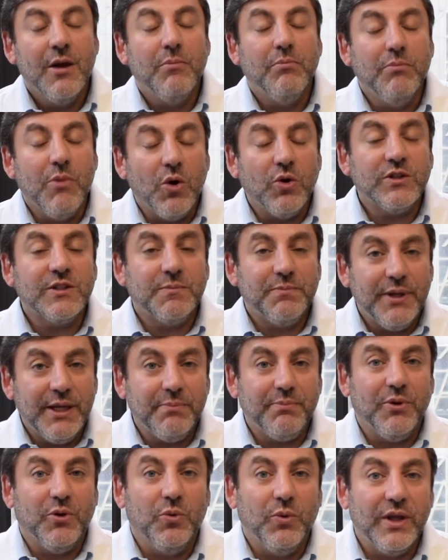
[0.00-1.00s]
Most
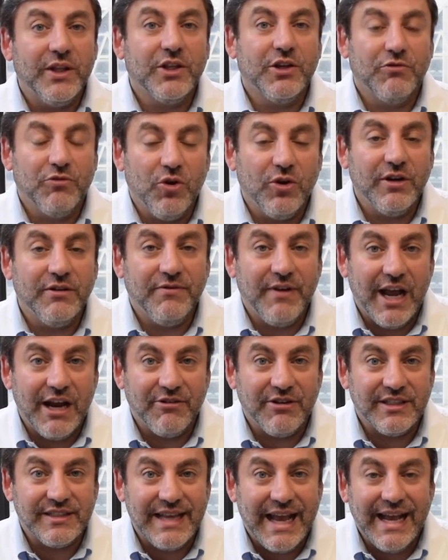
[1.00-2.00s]
people with coronavirus,